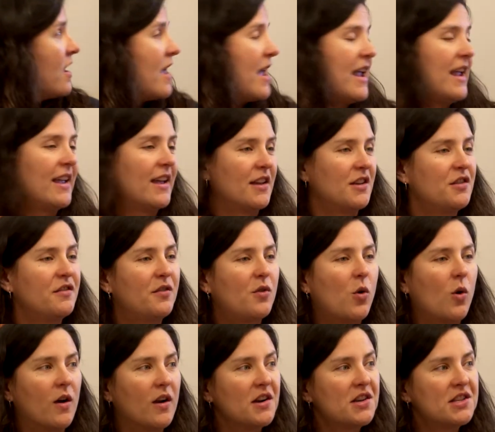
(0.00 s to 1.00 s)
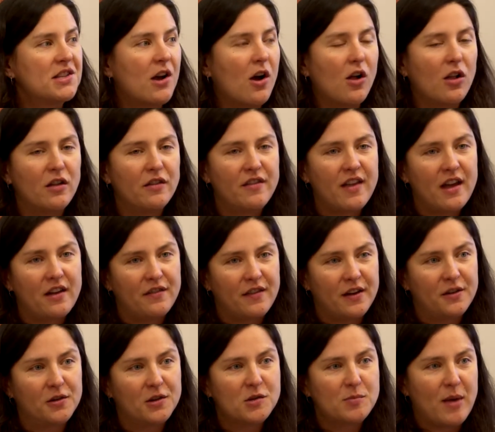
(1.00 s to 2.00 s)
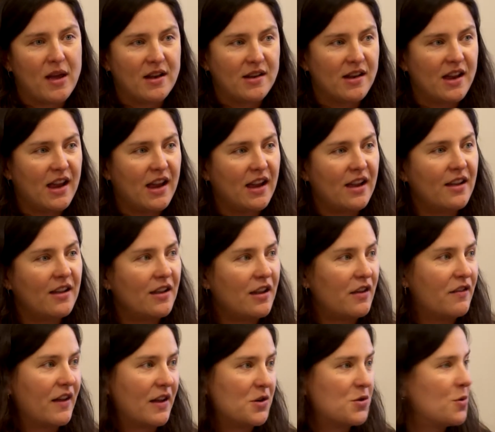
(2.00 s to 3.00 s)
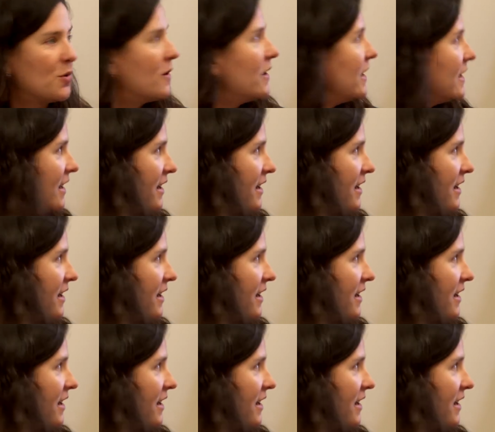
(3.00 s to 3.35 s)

And of course, all of that federal spending eventually